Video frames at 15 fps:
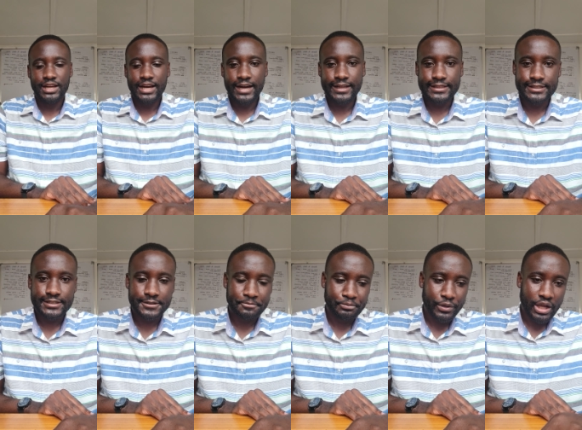
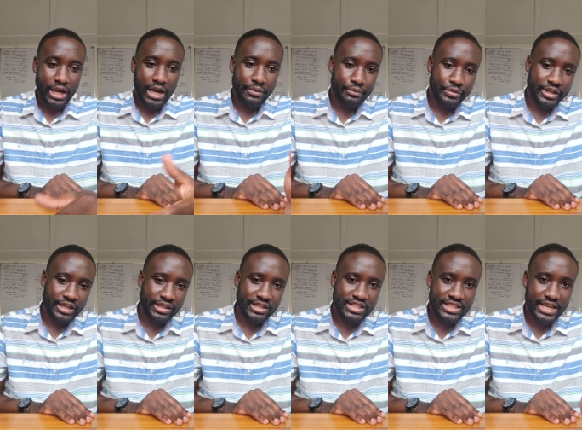hands. I'm
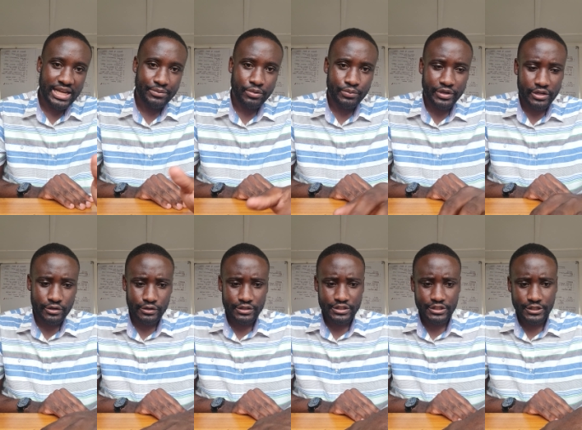bringing this up
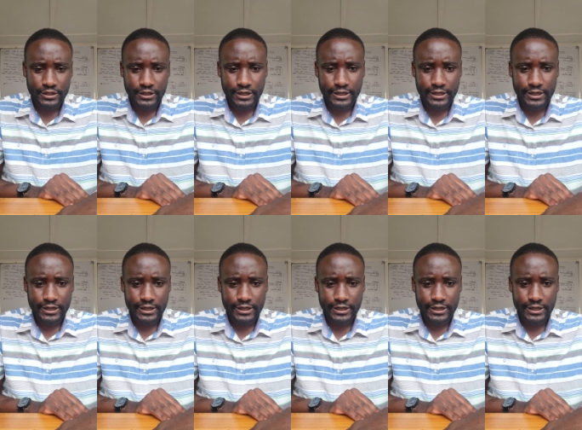because